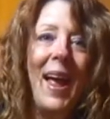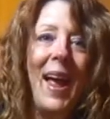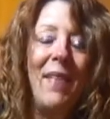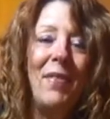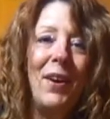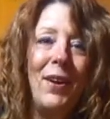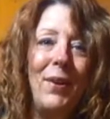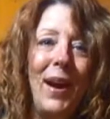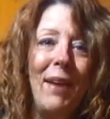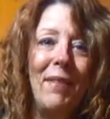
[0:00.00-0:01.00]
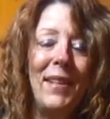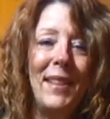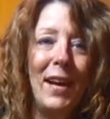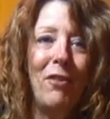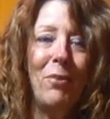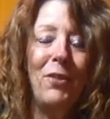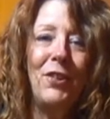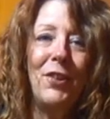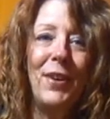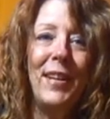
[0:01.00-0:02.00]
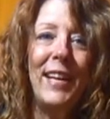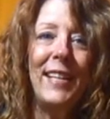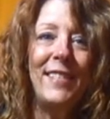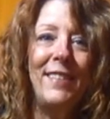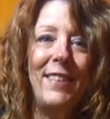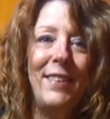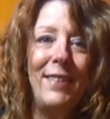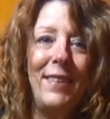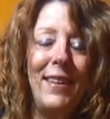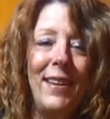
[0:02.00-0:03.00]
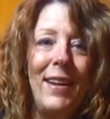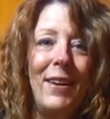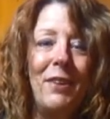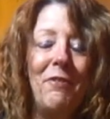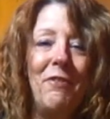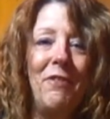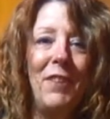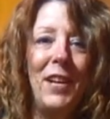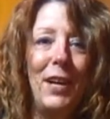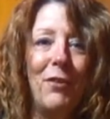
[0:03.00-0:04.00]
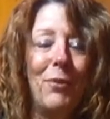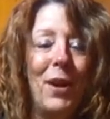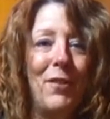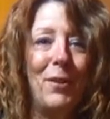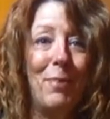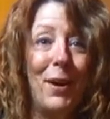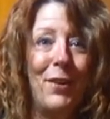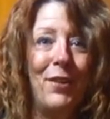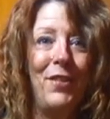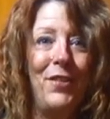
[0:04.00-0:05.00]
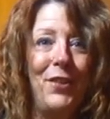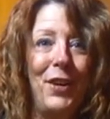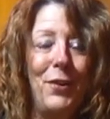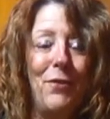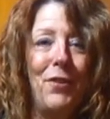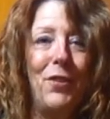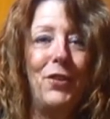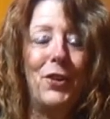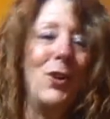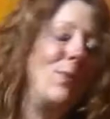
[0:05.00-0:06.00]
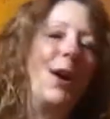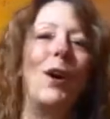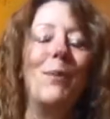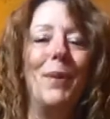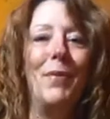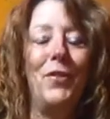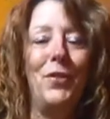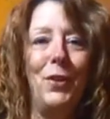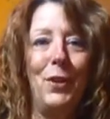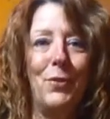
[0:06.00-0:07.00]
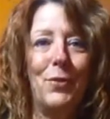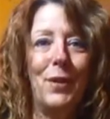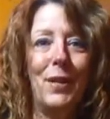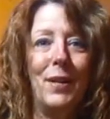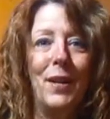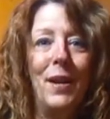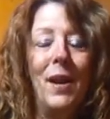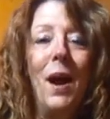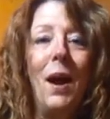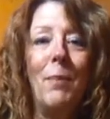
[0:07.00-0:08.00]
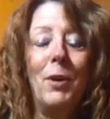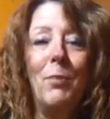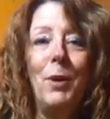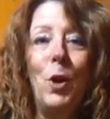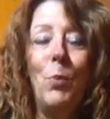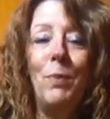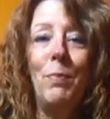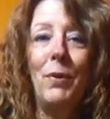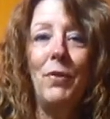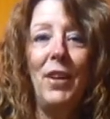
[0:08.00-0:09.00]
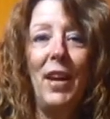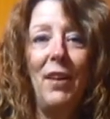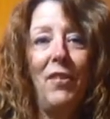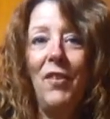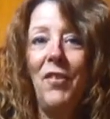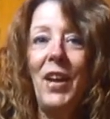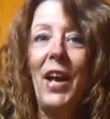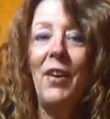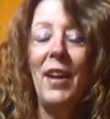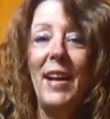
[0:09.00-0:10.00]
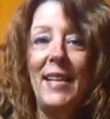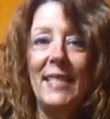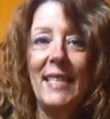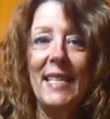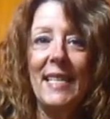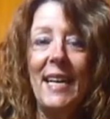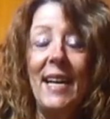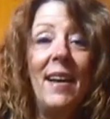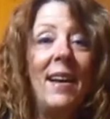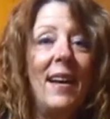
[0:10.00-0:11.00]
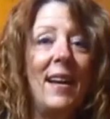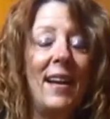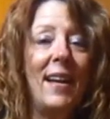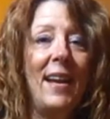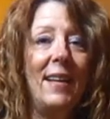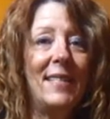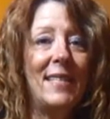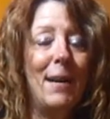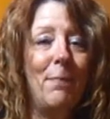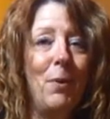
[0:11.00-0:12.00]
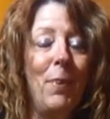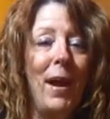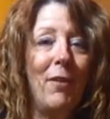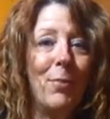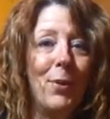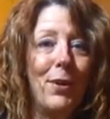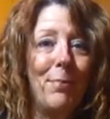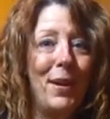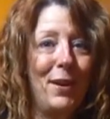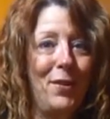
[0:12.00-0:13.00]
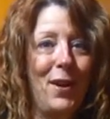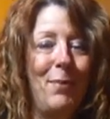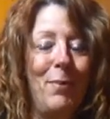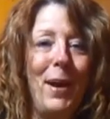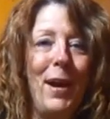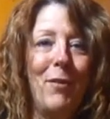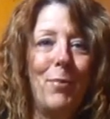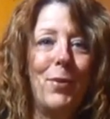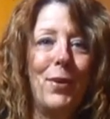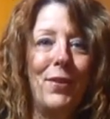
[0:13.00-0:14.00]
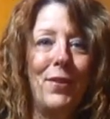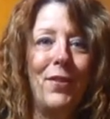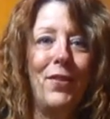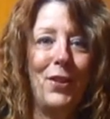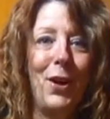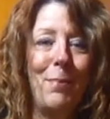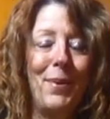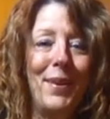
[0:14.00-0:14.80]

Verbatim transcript: And there you have it. That's what you're going to get to do here at Phoenix Rising Pottery Studio for the Tacoma Art Month Studio Tour. I'm going to be open both days, Saturday and Sunday, and I can stamp your passport because I'm a passport stop.